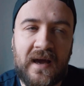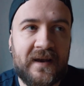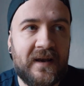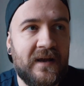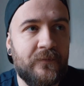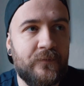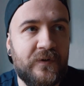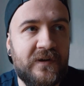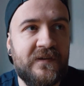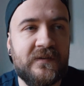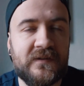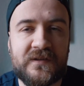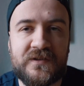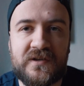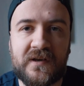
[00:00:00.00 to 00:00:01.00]
and I
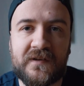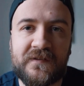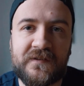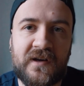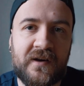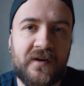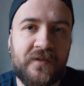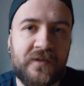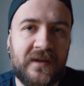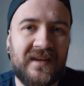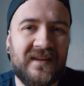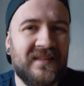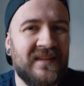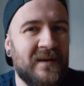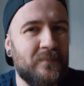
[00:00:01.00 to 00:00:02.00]
recently just started
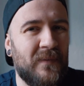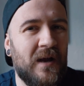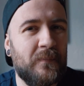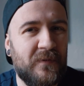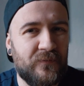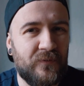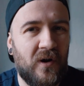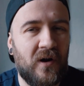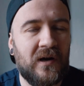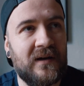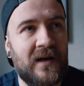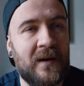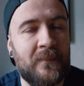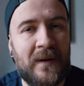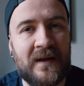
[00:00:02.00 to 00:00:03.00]
thinking that might be wrong.
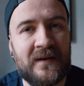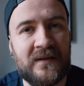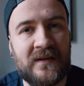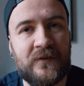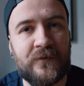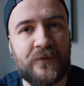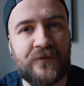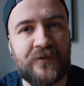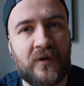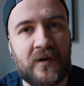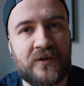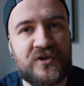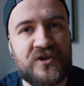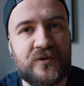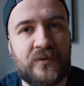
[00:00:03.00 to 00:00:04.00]
I might need to
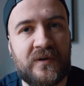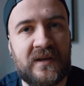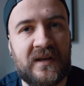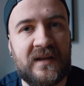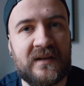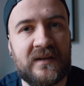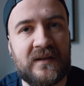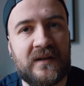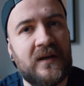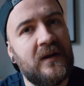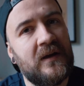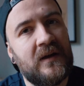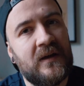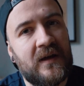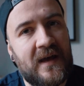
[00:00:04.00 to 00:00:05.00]
start shooting in
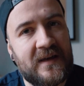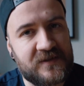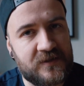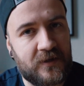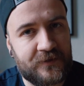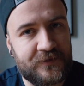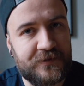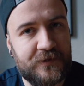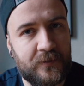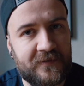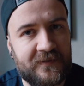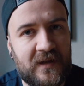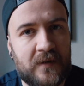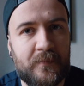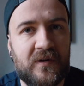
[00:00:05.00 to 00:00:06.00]
SLOG2
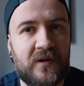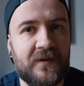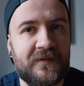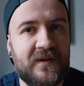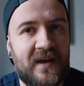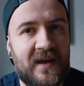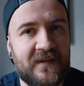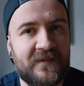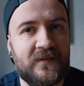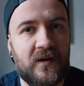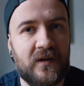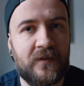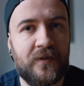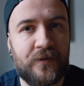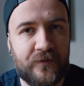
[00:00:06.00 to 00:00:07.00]
instead, because the
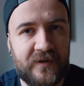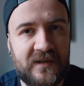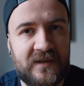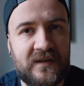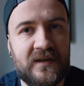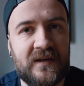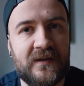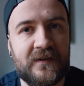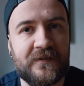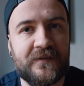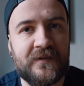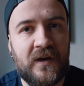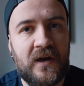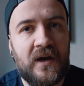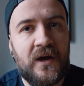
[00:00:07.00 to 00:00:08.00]
SLOG3
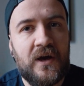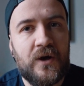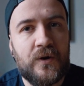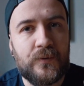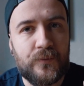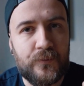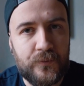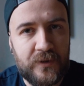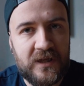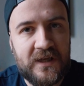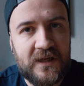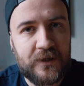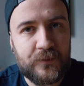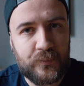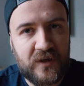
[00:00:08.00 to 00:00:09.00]
is
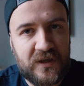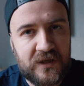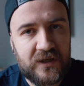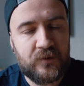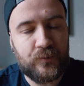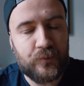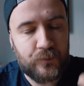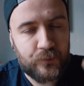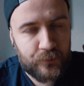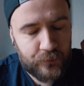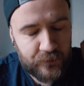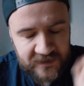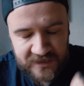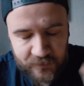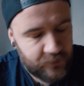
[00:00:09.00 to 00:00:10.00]
really
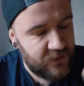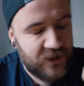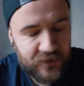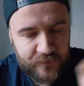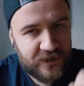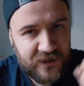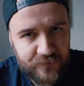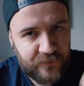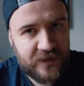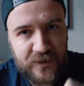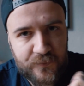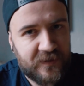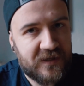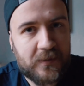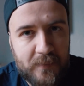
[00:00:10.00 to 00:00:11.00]

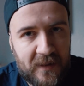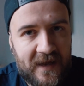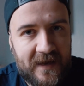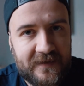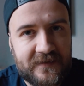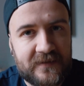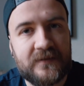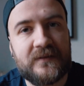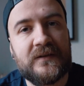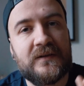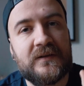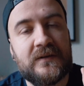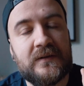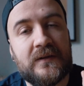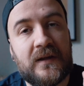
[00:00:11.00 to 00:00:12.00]
blind.
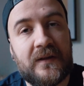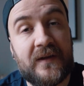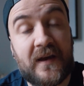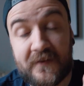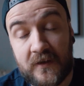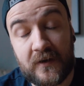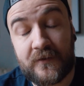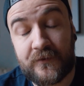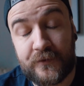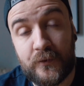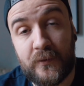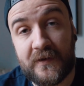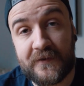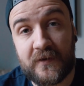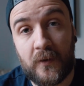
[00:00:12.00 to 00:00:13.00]
The
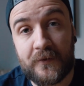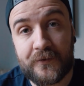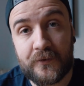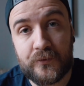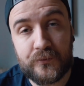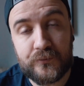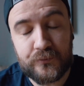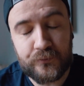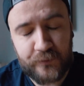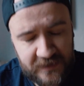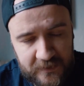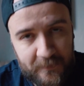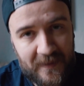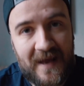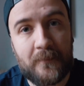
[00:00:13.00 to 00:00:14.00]
SLOG2 is also
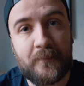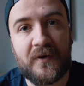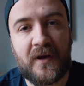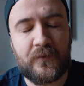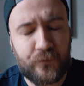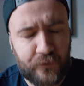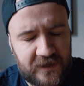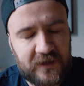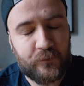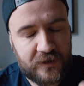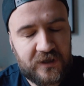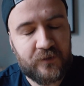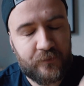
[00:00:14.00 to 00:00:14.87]
really blind, but not really